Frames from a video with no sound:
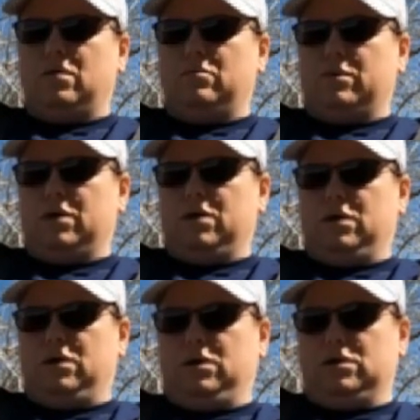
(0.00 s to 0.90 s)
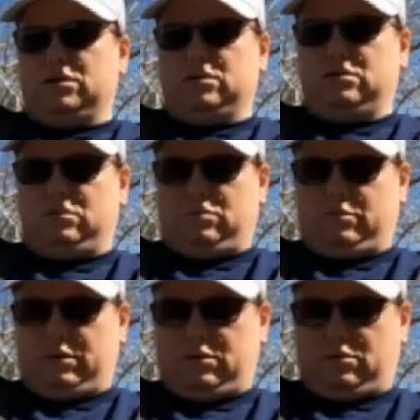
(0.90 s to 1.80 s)
All right.
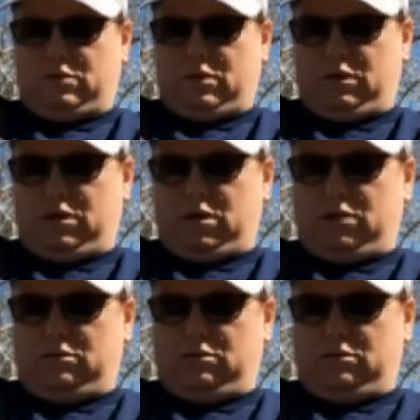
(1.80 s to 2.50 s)
What are you going on here?